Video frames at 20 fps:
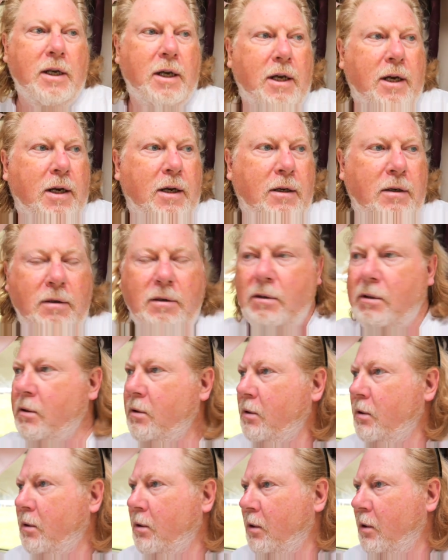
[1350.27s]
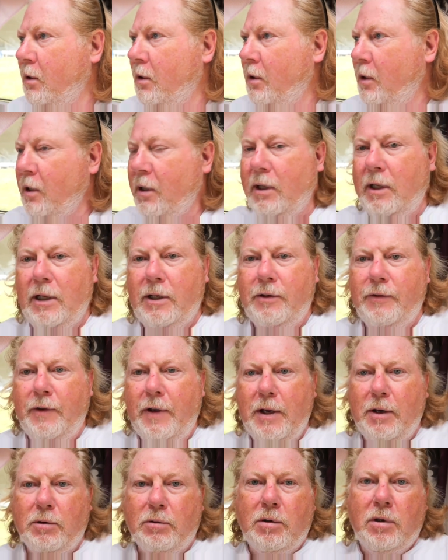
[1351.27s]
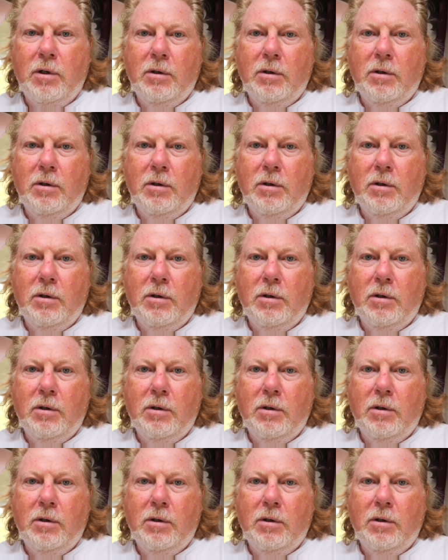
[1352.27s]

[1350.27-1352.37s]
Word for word: uh, in this field